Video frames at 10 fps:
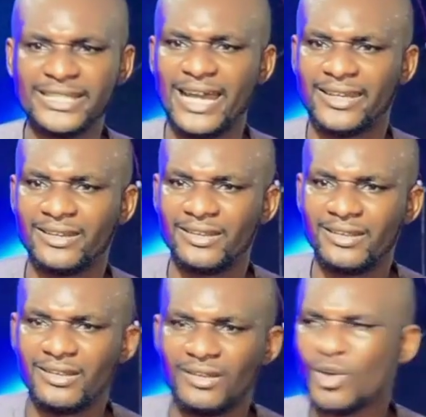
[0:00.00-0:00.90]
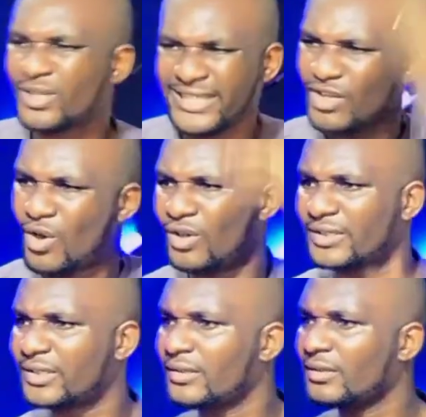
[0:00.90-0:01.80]
Have you not seen cursing
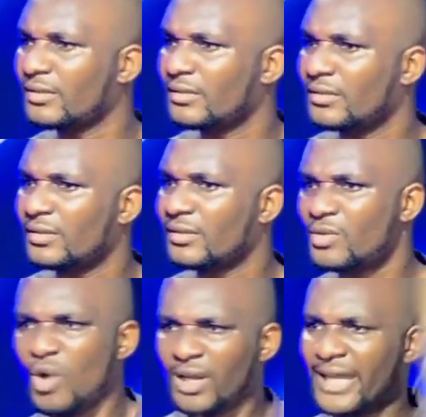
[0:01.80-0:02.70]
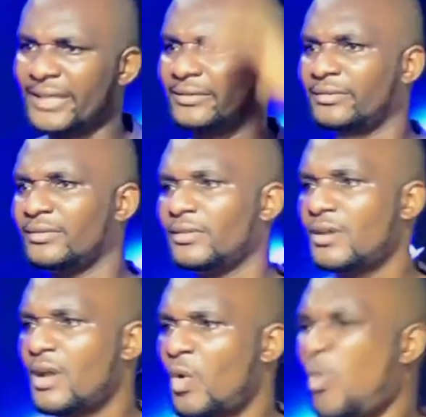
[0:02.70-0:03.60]
God? Go online.
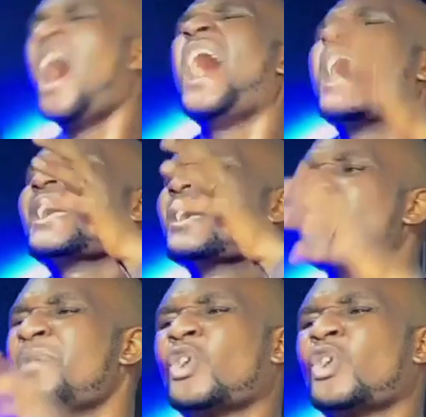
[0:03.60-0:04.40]
Why?